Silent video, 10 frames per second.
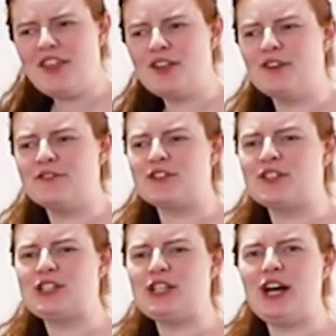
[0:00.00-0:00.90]
I thought for
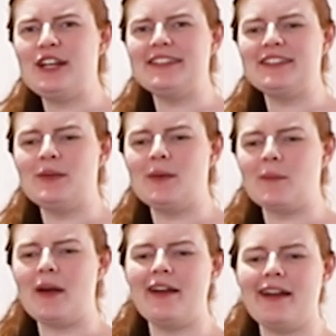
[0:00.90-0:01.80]
certain you were
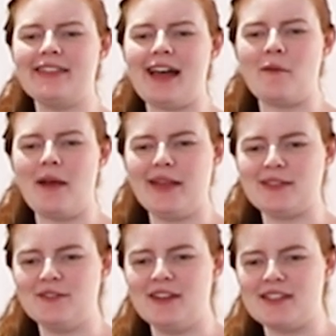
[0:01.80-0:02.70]
wearing it that way
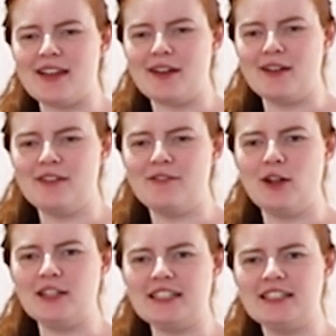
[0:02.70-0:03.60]
as like a
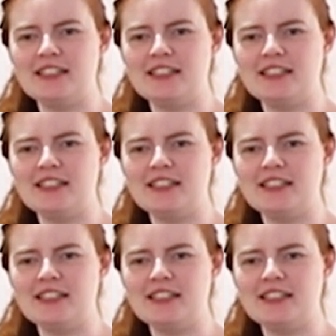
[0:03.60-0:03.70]
folly.